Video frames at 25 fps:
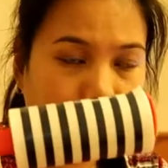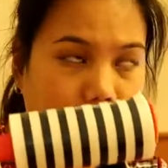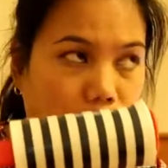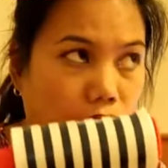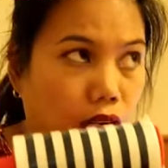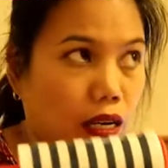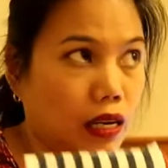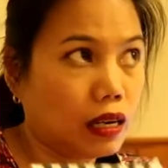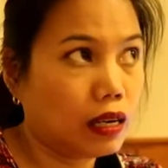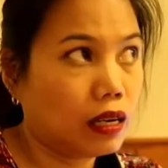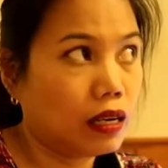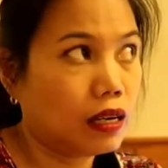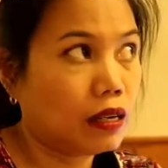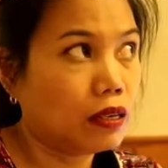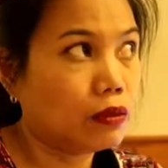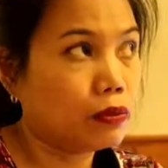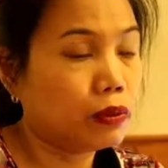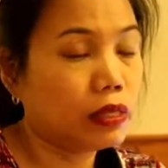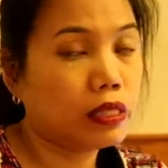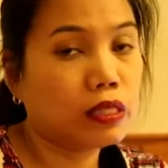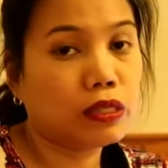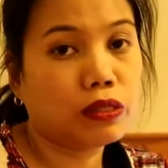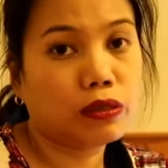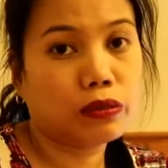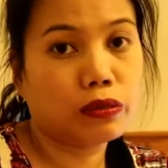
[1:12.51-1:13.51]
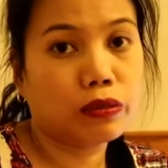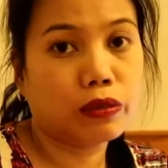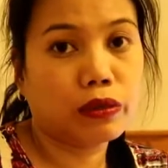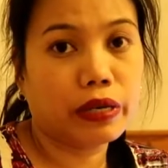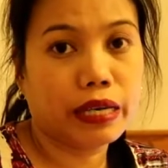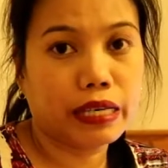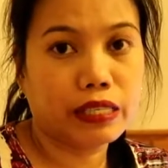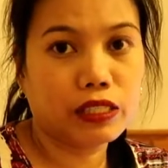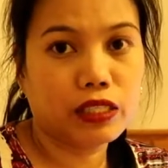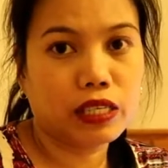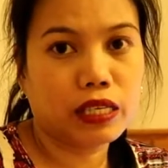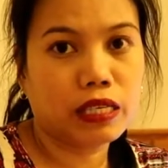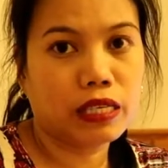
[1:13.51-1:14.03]
Went to
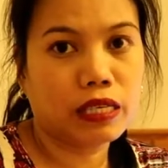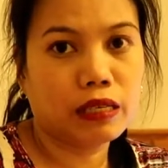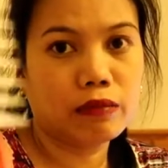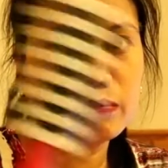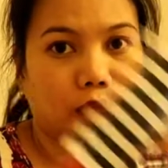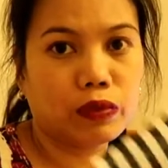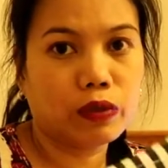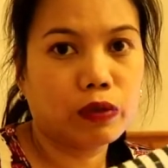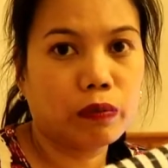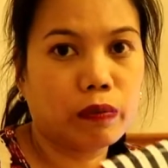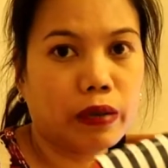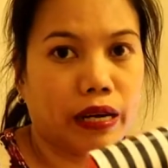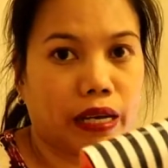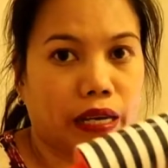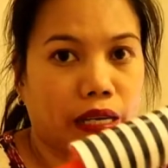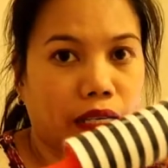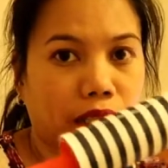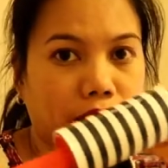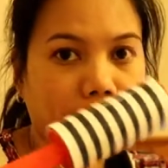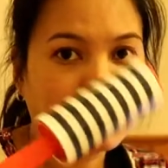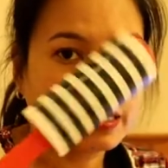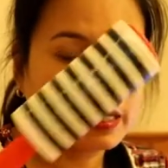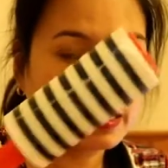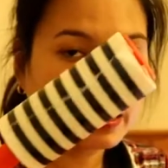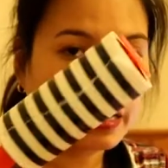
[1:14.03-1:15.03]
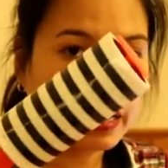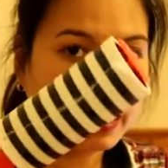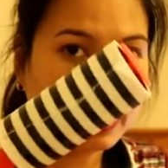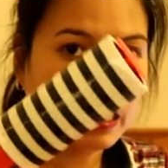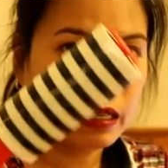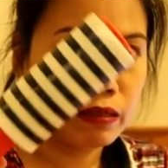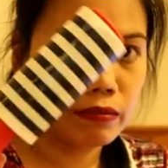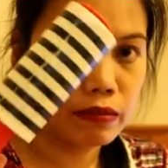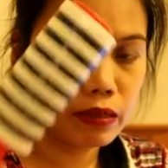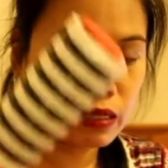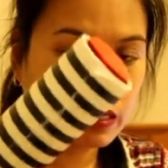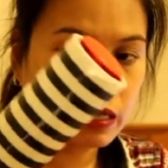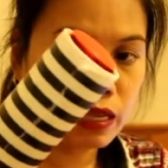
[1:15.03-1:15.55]
H&M to buy this kind
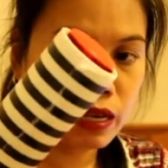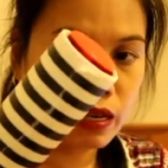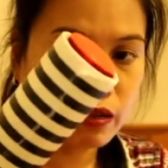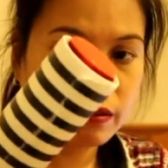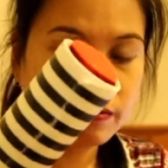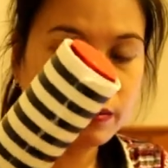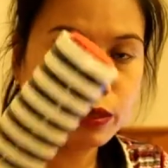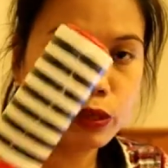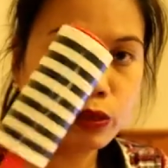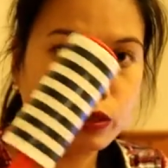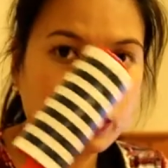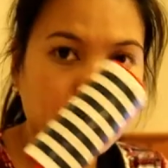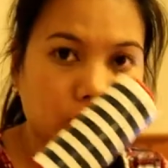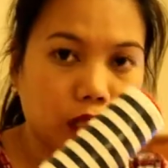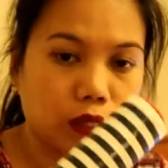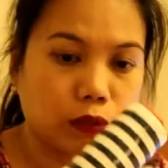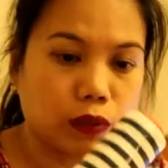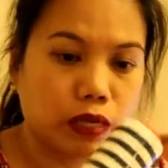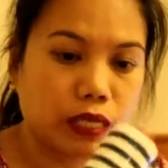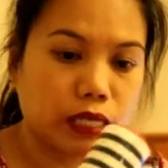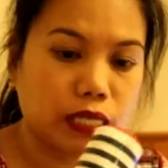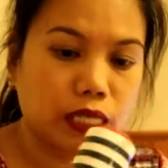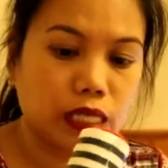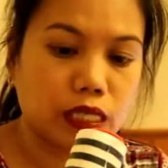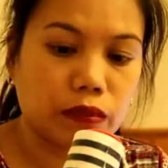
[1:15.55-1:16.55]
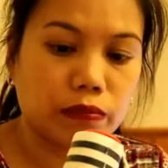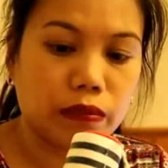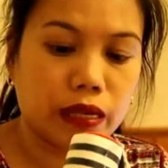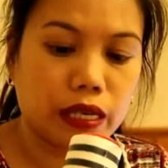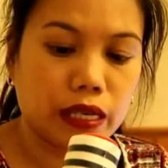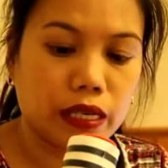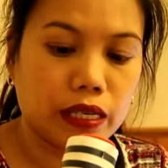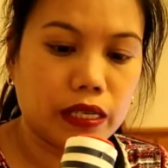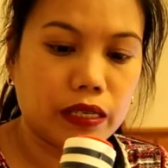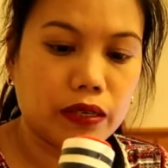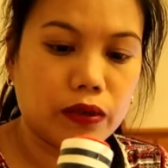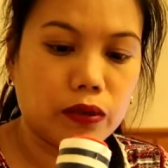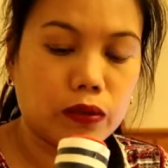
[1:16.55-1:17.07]
of stuff. So this one is
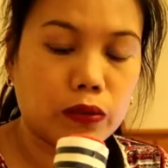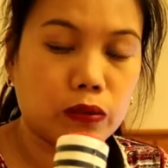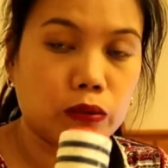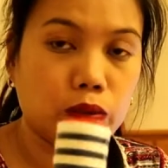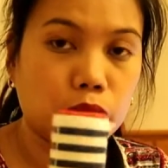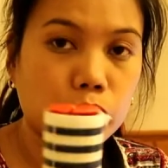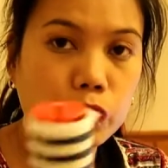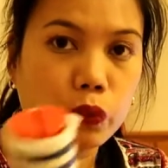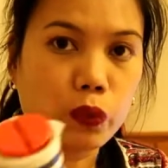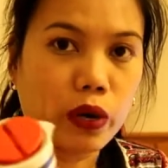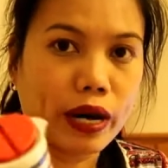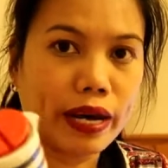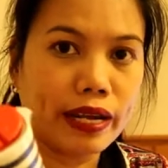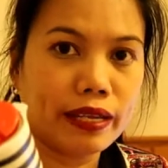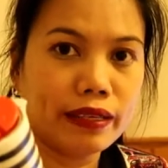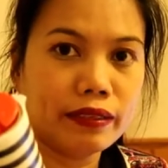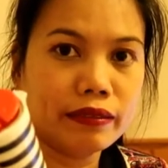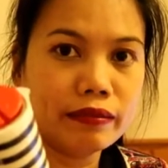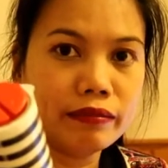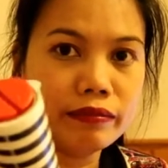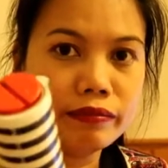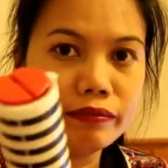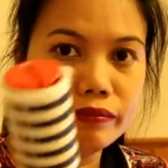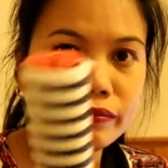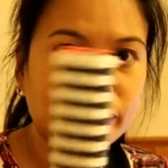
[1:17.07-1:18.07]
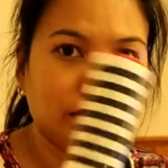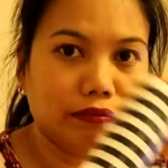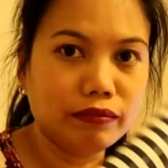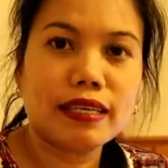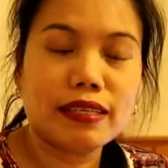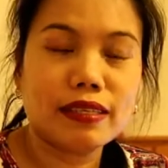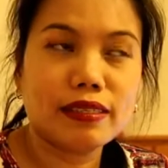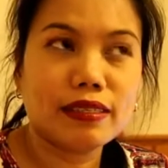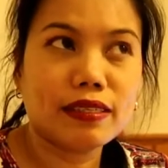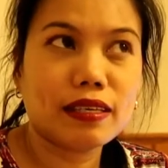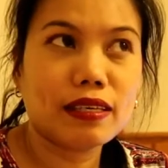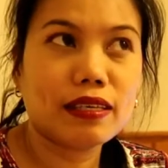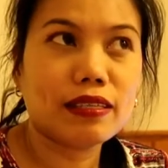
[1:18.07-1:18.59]
my old one.
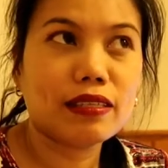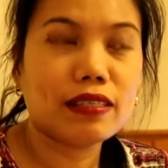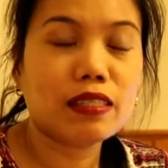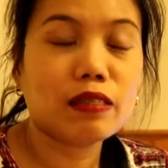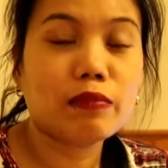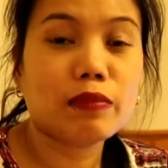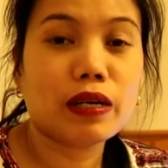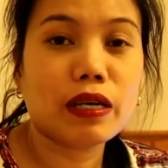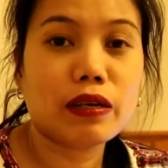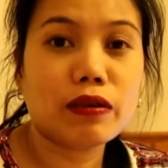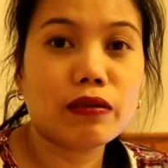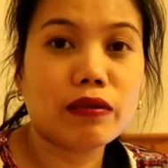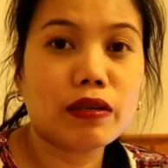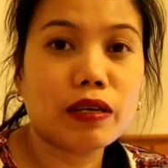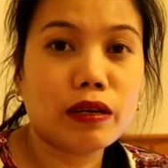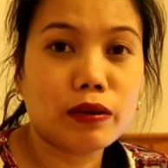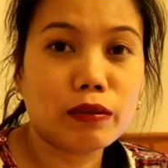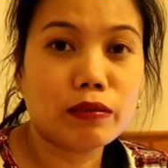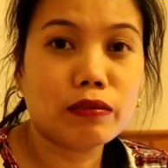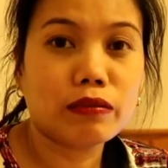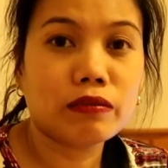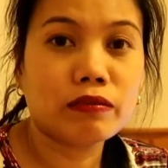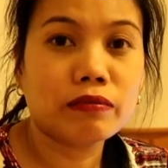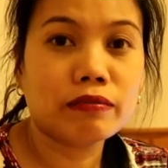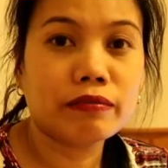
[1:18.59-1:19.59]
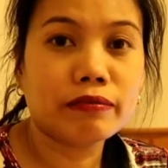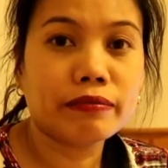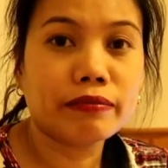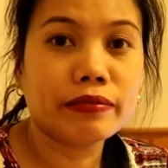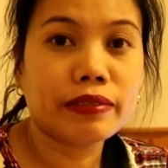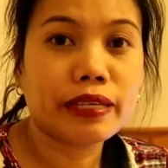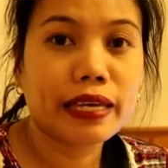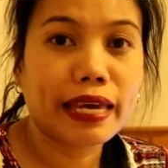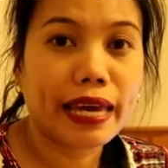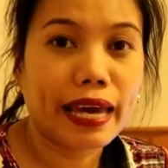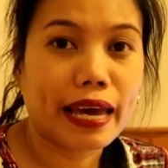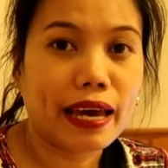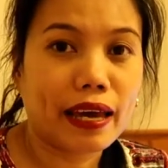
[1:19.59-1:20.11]
Since meron akong
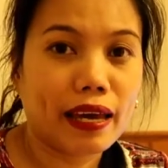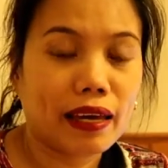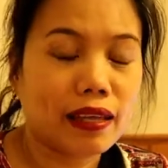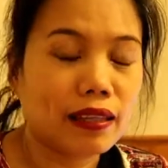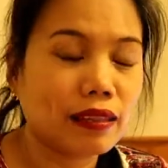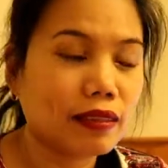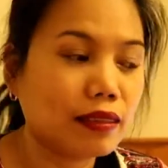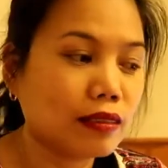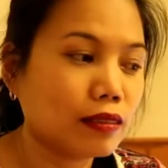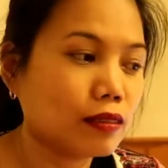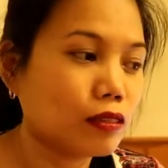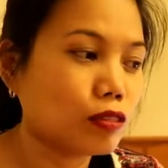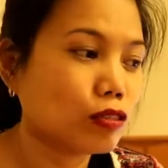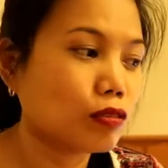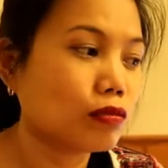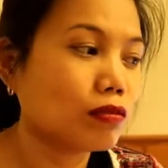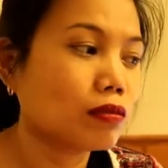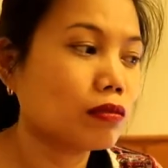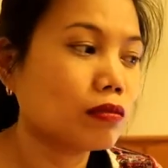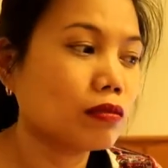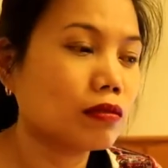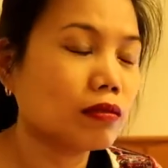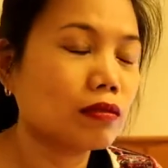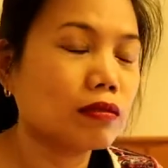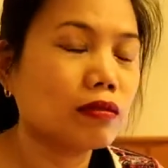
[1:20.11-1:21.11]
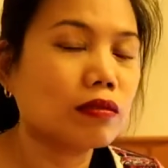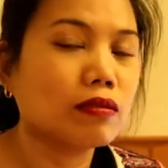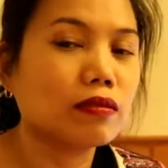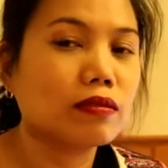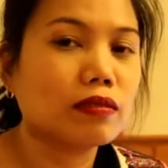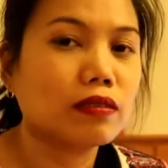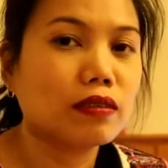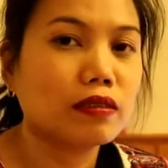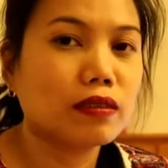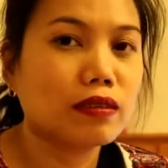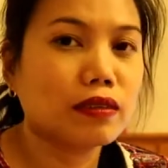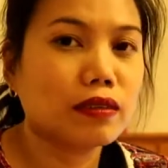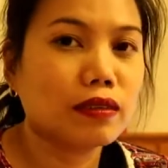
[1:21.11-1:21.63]
cat, so
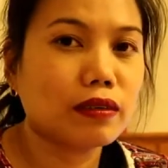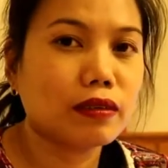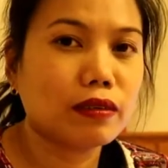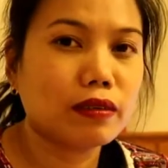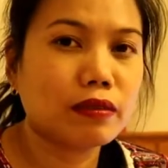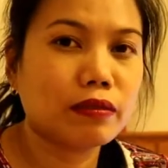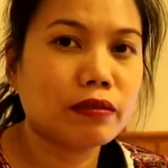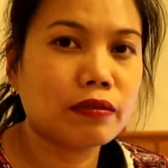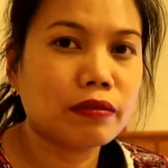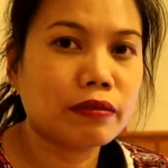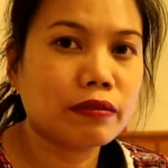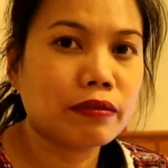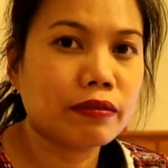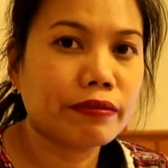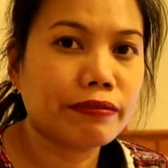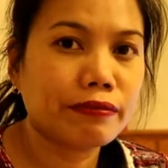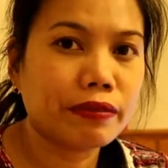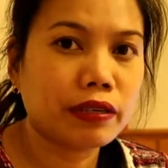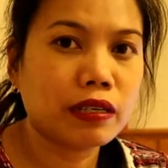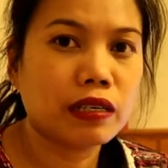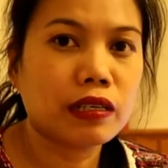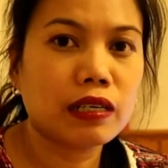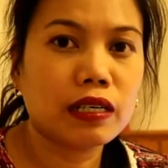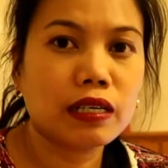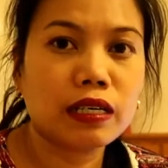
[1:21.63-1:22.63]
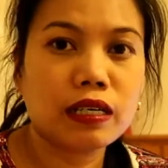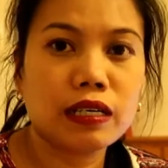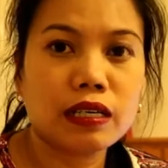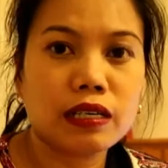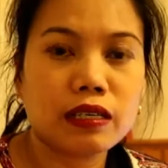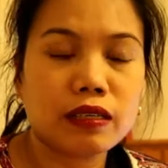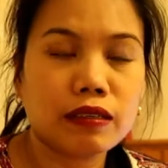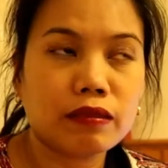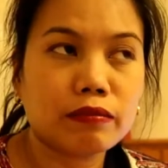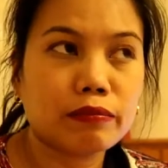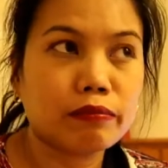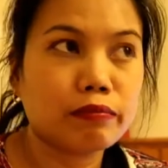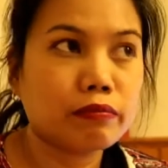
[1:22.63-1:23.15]
yung fur
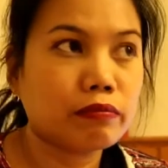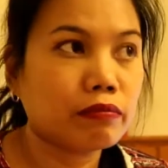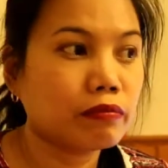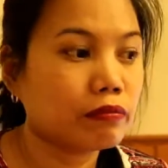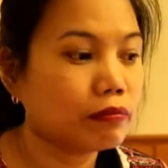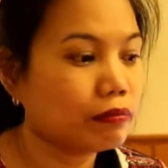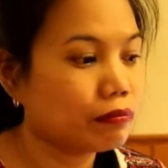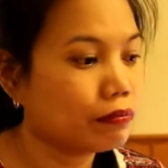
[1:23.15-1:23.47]
ng